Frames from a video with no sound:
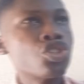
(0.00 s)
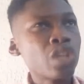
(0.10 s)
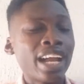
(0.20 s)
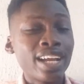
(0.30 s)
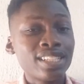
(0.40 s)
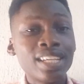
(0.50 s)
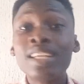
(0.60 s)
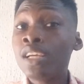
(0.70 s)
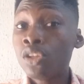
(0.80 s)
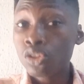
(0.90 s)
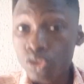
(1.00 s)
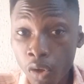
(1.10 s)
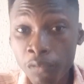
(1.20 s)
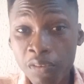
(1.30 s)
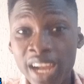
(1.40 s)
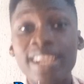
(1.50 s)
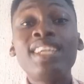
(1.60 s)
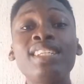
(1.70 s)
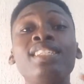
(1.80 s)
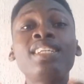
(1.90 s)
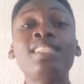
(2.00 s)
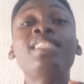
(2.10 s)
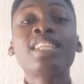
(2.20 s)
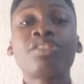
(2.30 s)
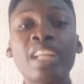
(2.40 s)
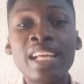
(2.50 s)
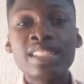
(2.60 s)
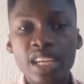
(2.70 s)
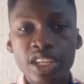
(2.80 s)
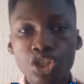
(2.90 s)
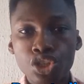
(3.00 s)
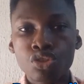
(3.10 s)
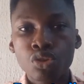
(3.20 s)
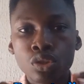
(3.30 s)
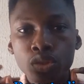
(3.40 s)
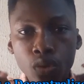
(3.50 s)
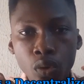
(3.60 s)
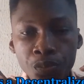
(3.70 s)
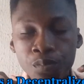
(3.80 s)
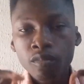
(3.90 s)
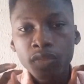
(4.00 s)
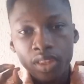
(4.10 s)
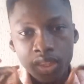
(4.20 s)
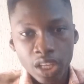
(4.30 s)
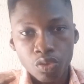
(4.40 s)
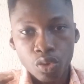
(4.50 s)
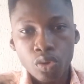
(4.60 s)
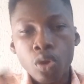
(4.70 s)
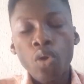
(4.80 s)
Like I said, STON.fi is a decentralized exchange on the ton network.